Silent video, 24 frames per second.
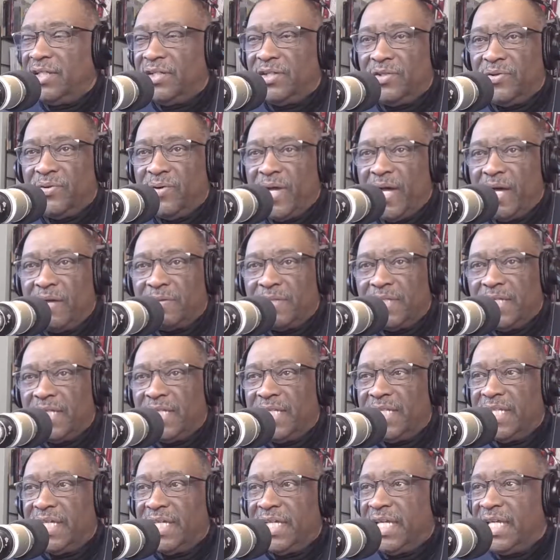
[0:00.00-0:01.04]
You're out
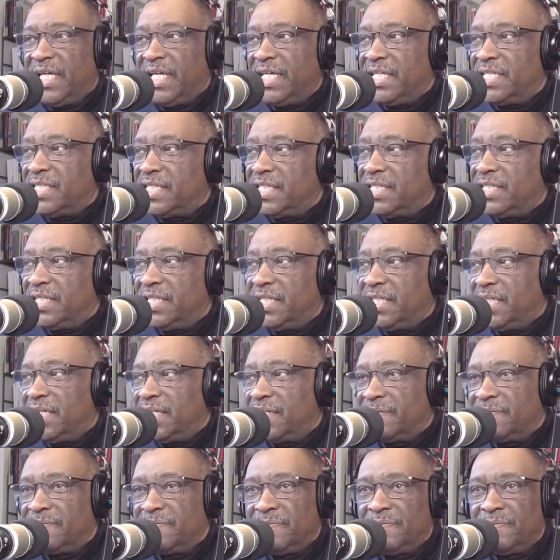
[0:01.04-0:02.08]
getting the kids into
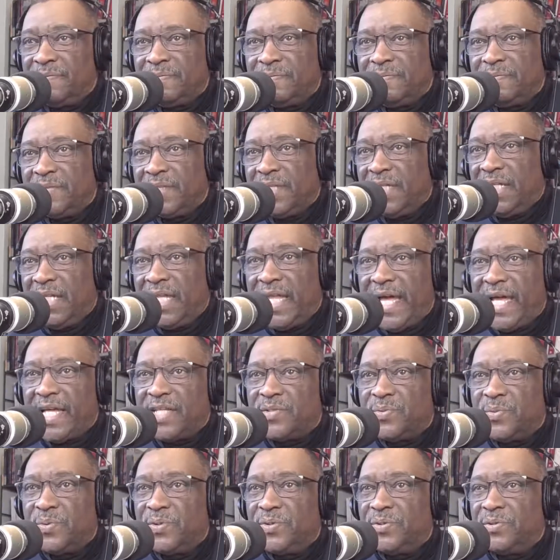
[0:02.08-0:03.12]
the
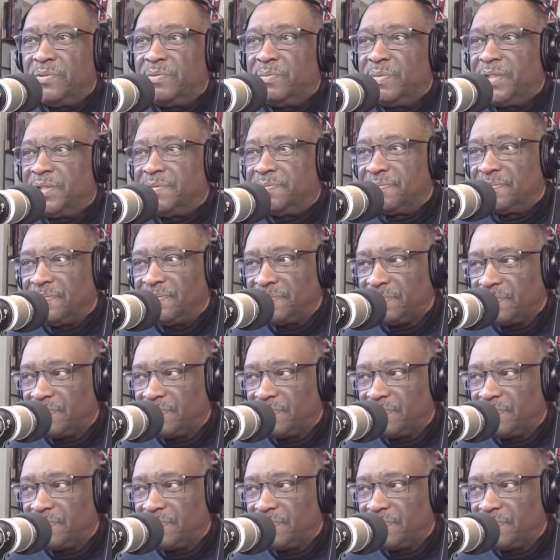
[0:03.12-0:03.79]
classroom and